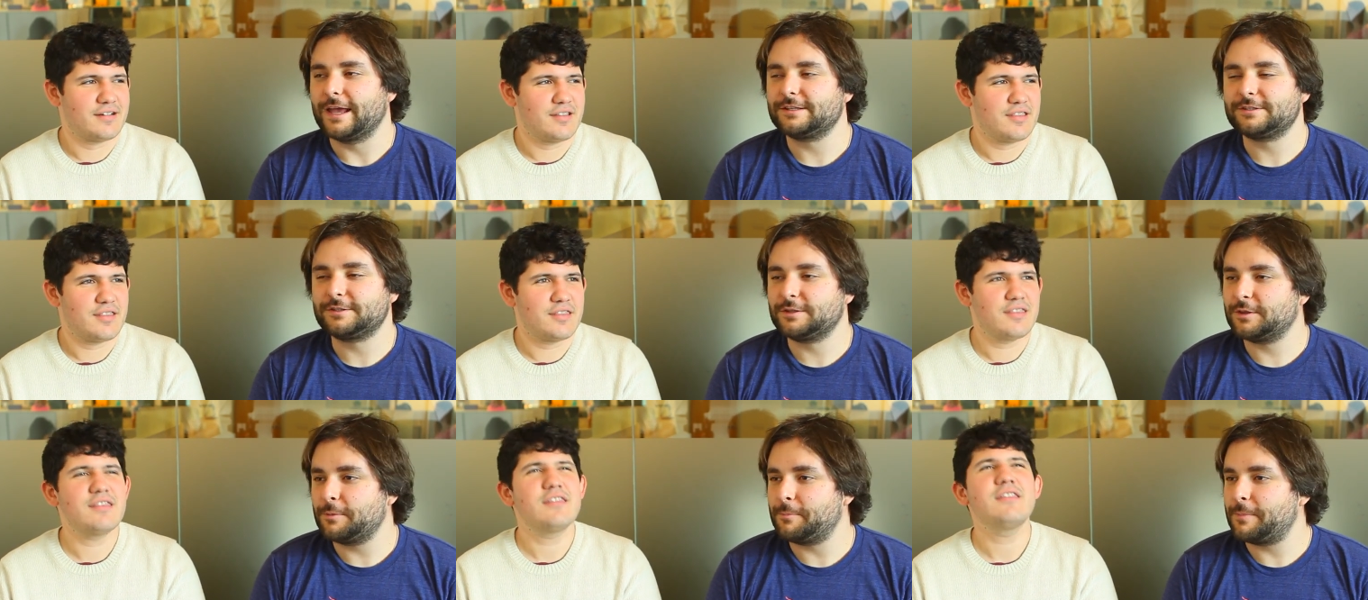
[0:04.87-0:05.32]

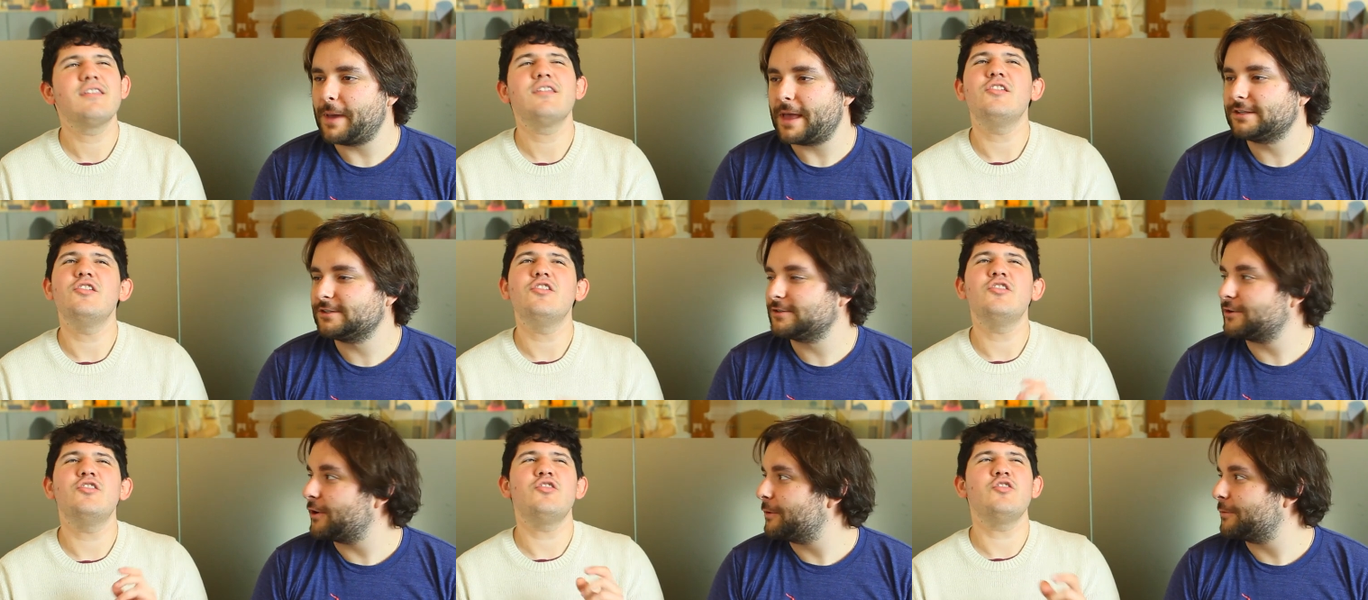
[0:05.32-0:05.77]
Speaker 1: It's the
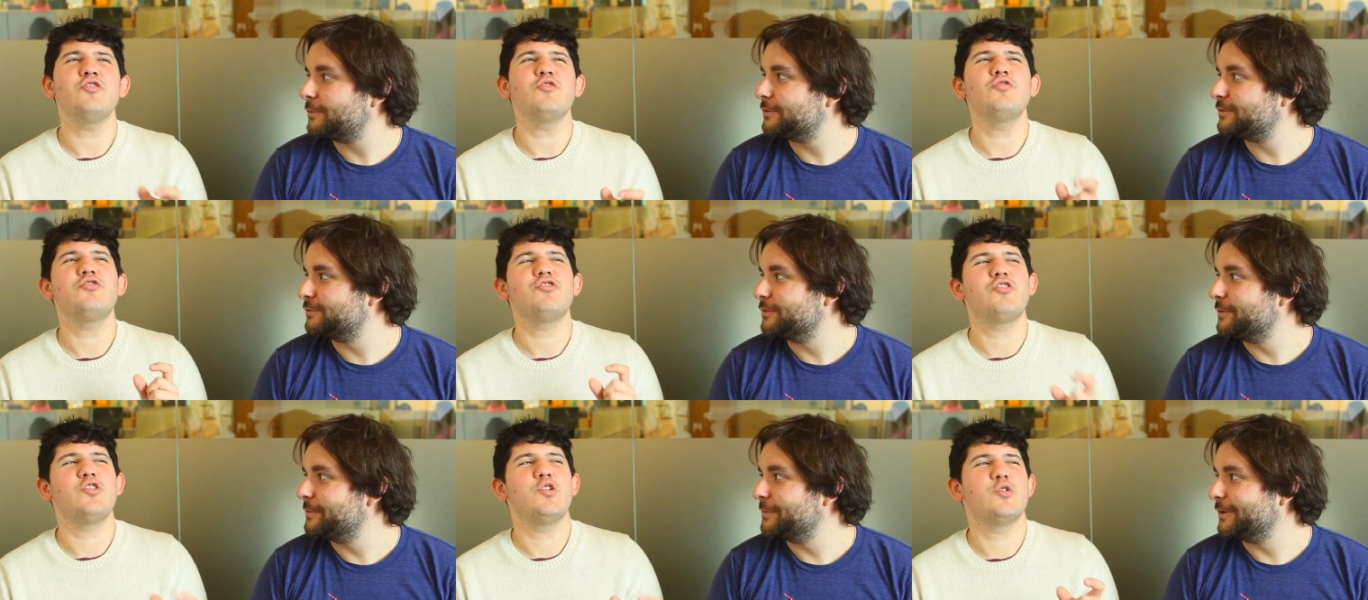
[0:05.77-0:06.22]
best Star
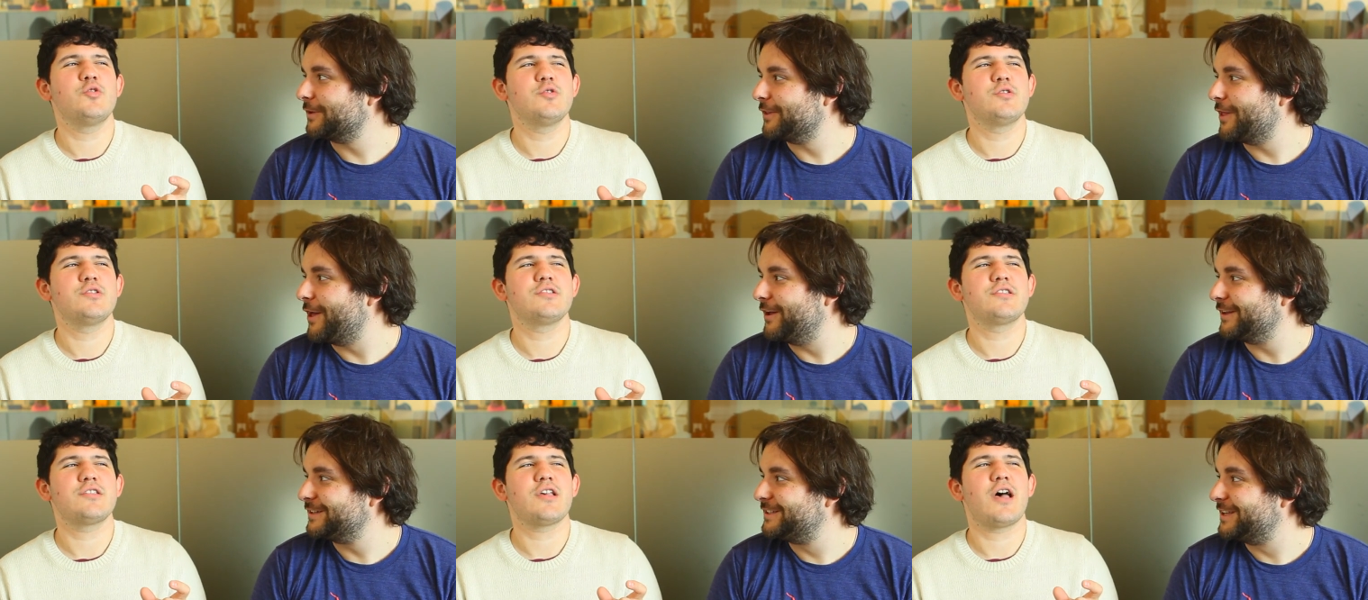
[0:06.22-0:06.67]
huge Wars rumor in a
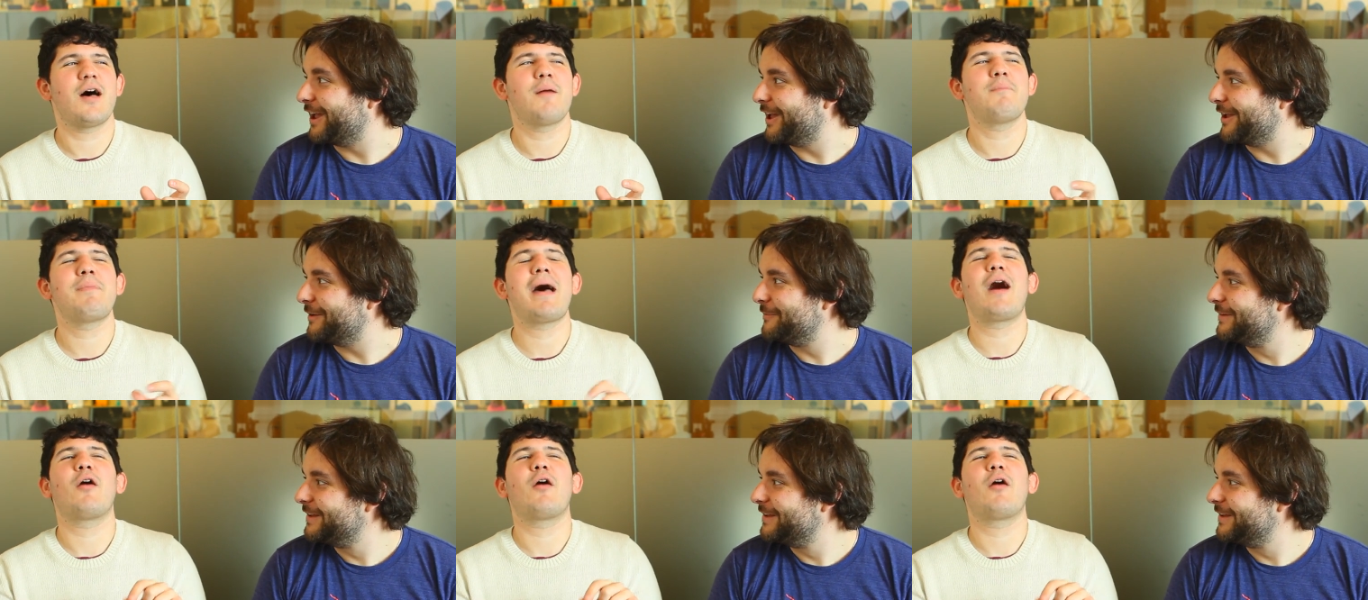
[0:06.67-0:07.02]
long time.